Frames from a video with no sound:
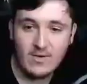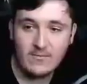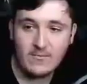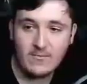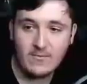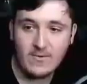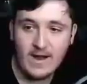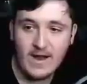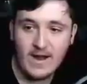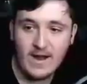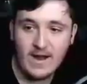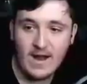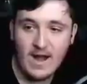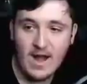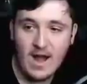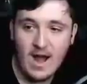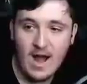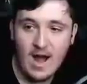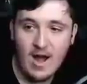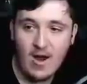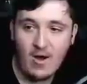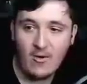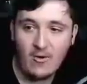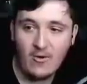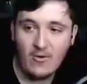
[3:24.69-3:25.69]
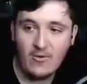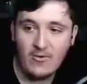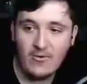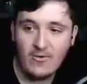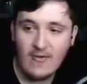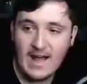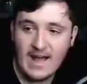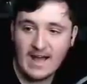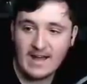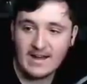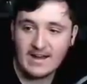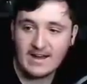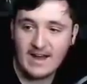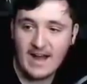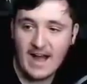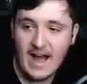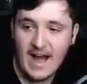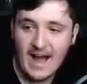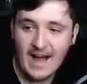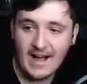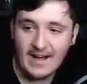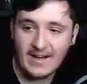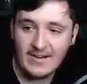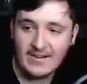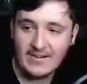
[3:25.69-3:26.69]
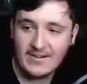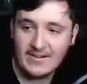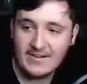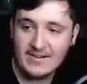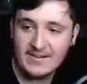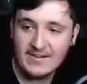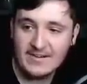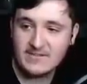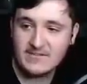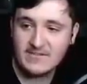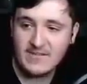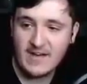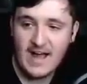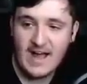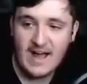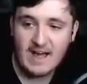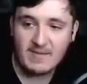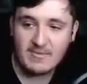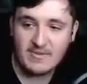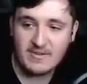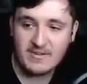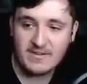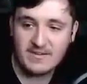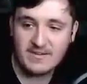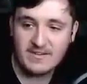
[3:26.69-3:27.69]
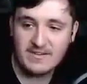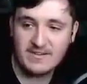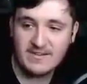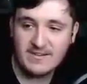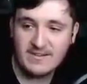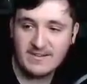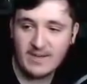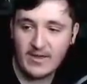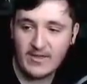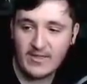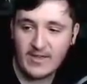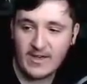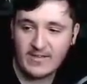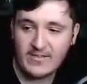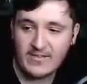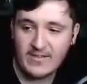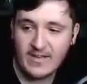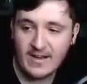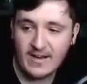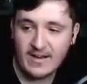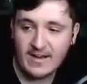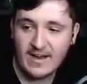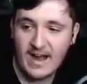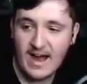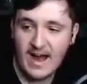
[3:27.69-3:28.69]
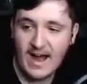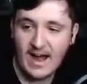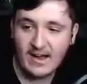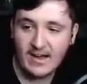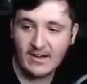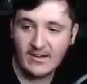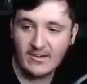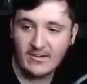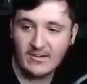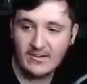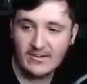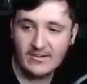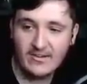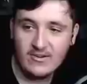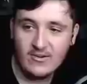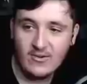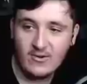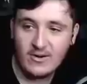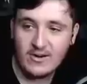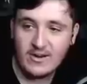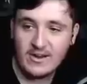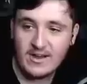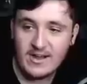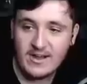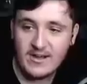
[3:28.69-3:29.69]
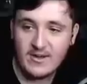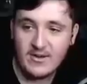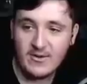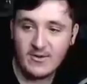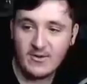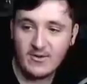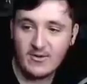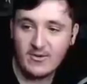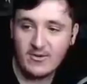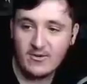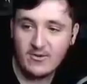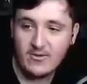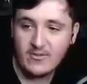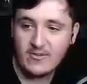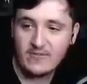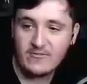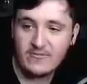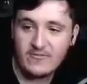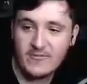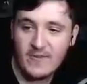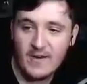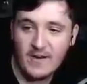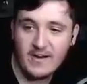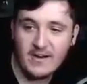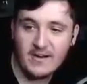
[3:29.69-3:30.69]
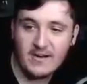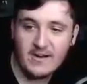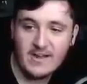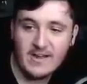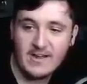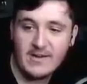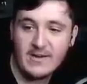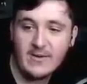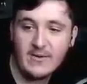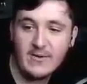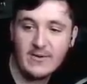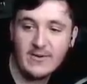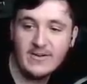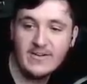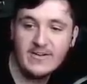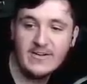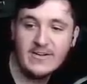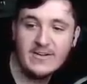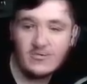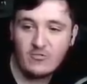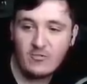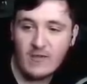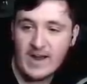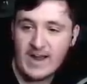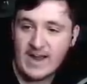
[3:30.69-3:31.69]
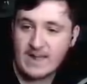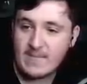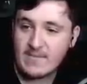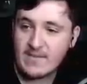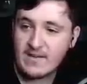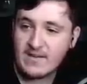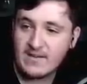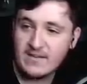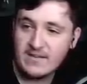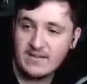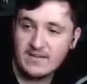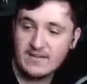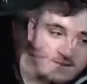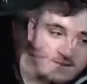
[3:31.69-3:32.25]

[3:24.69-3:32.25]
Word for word: who went where? Oh. Oh, hi, Kyle. You just vibing? Uh, wait, that's not Kyle. Who are you? Who the fuck are you? You dream?